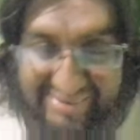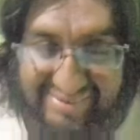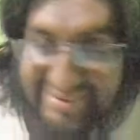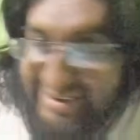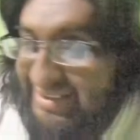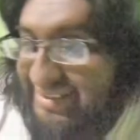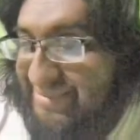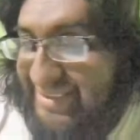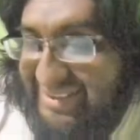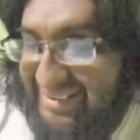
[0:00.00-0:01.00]
alright?
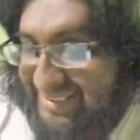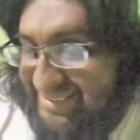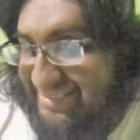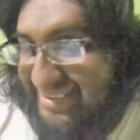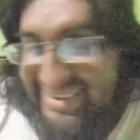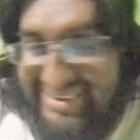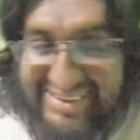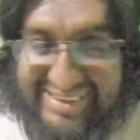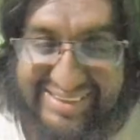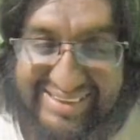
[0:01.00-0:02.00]
Because we are
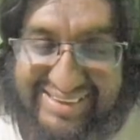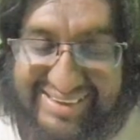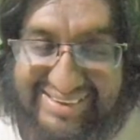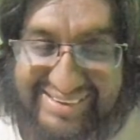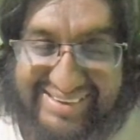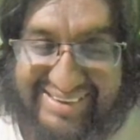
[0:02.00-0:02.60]
ending here.